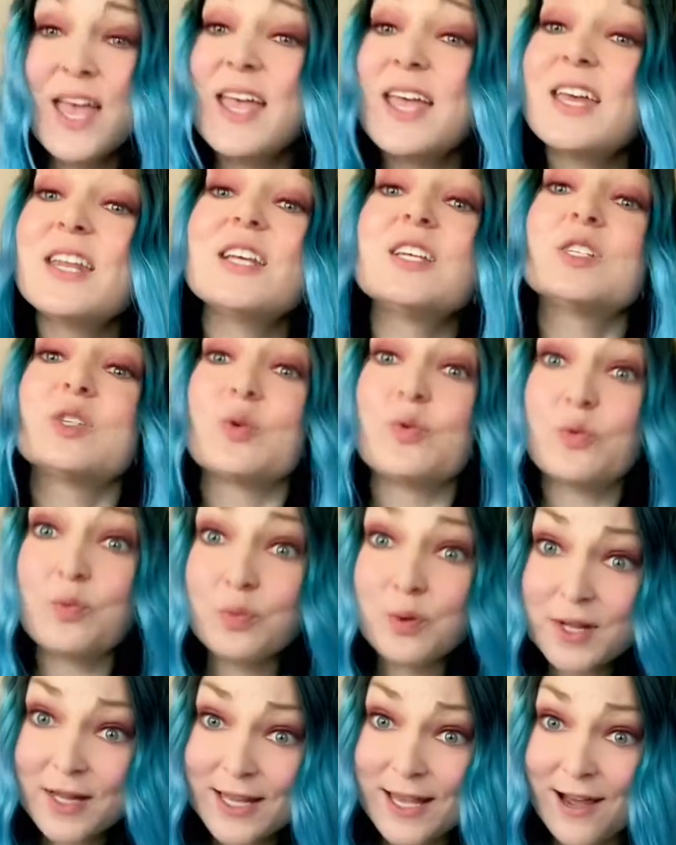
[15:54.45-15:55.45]
It is
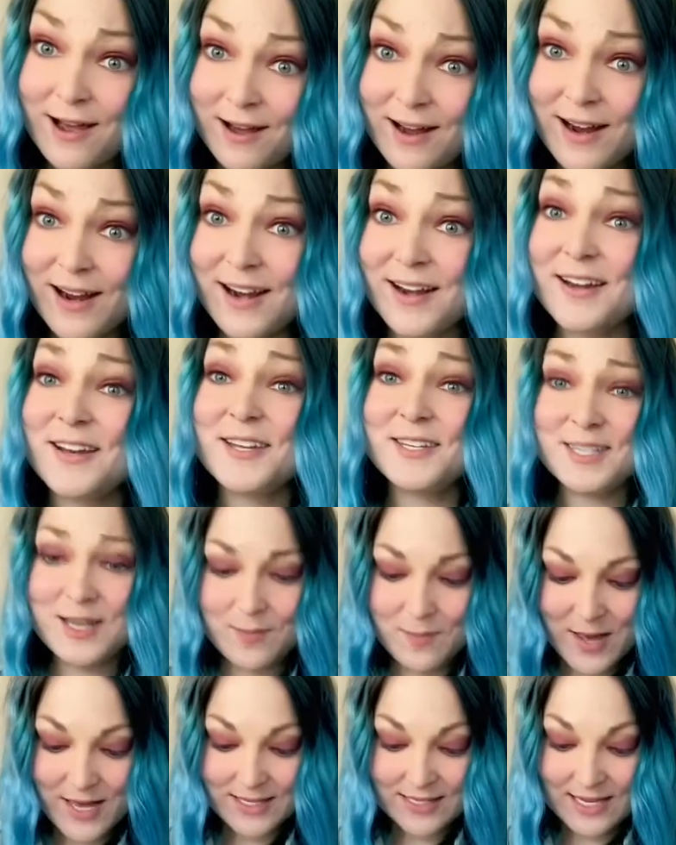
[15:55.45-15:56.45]
really hard to
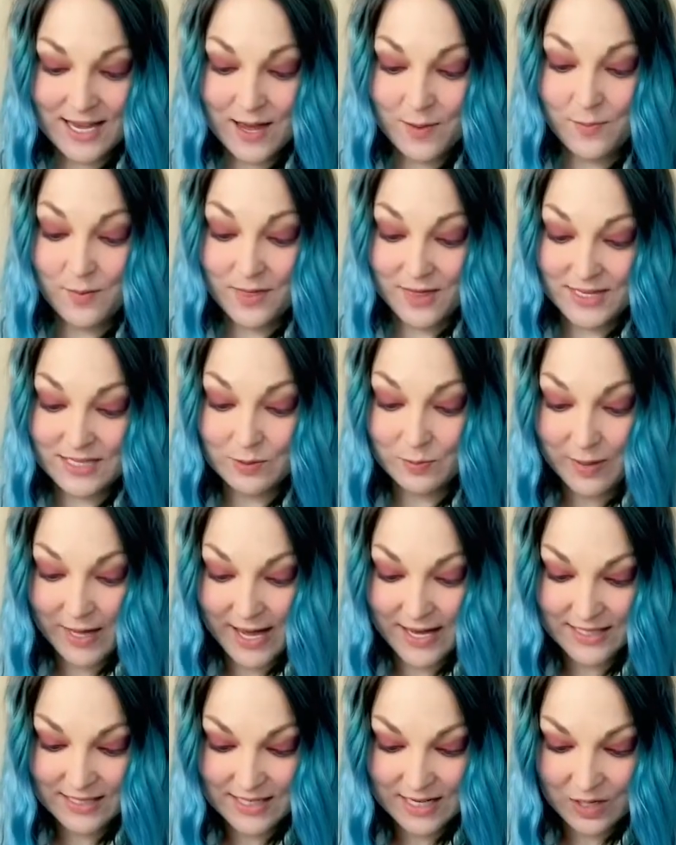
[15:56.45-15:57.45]
mess up this
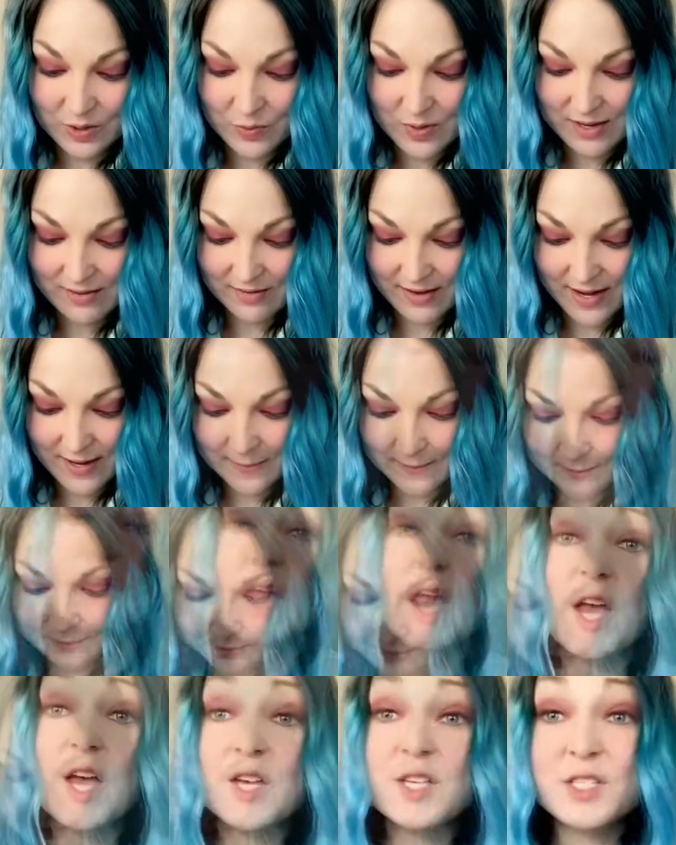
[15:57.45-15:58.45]
plastic weaving.
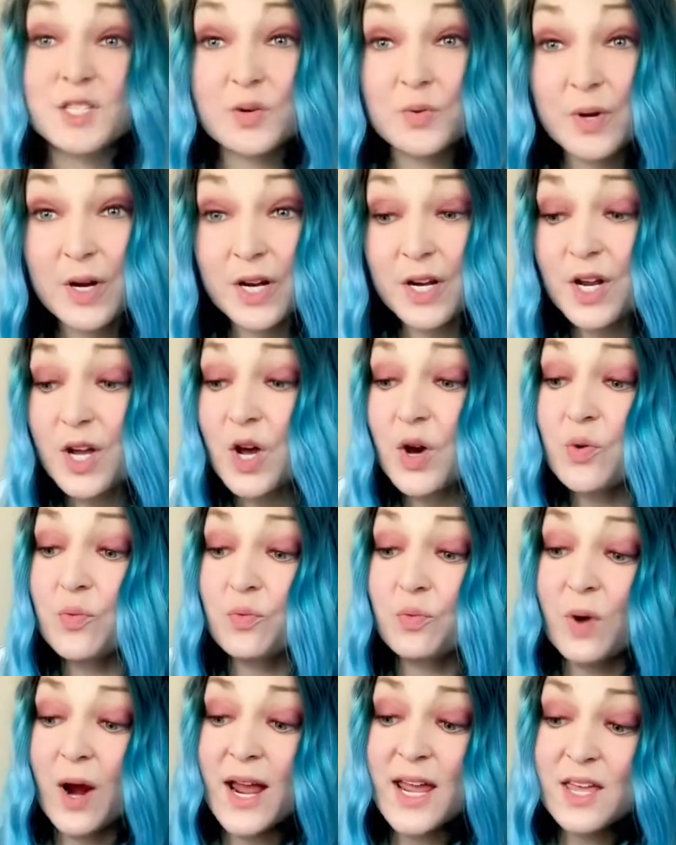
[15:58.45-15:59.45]
So we're gonna go
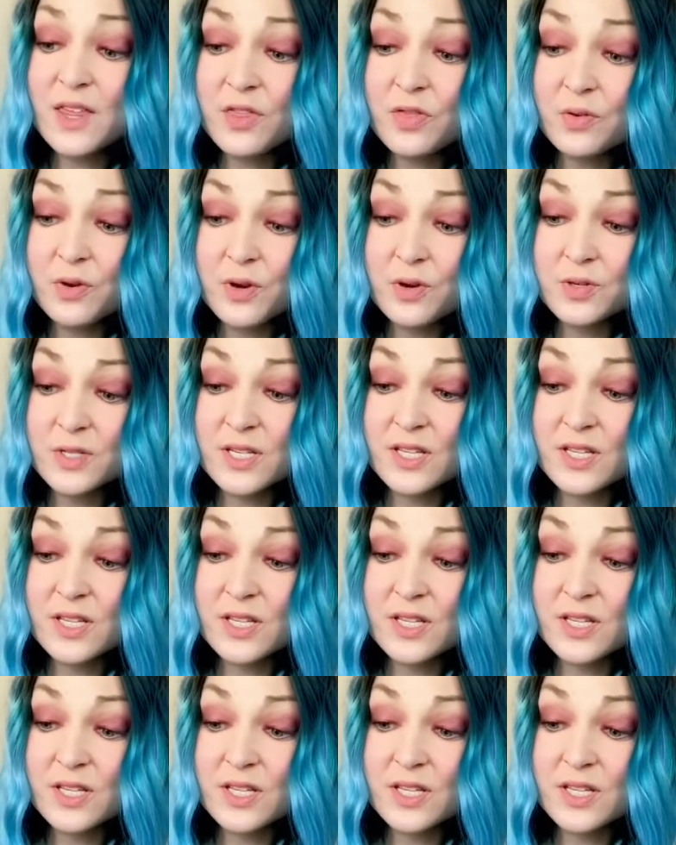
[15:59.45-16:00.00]
right through to